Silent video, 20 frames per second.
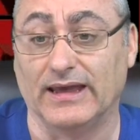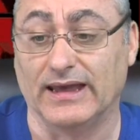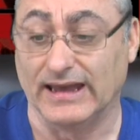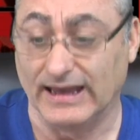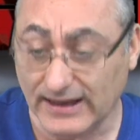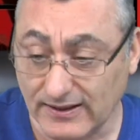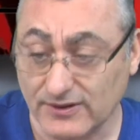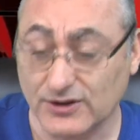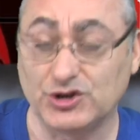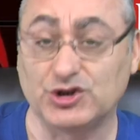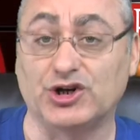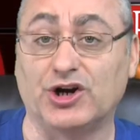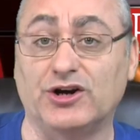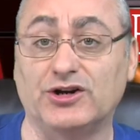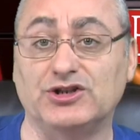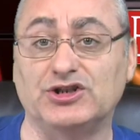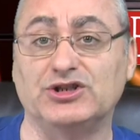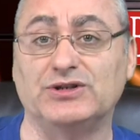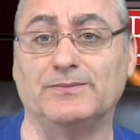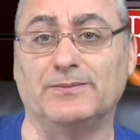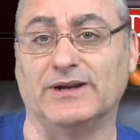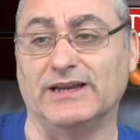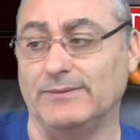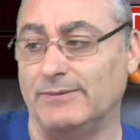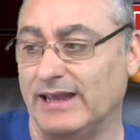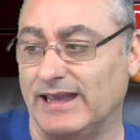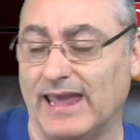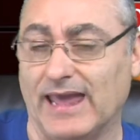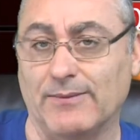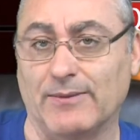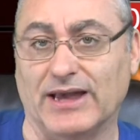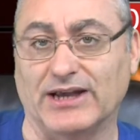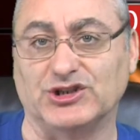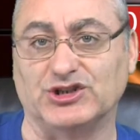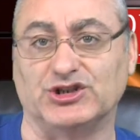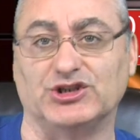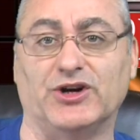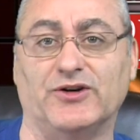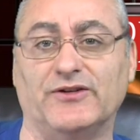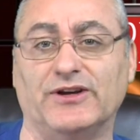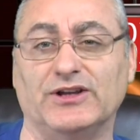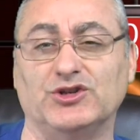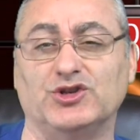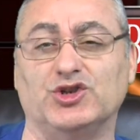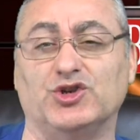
in the church, but he became a servant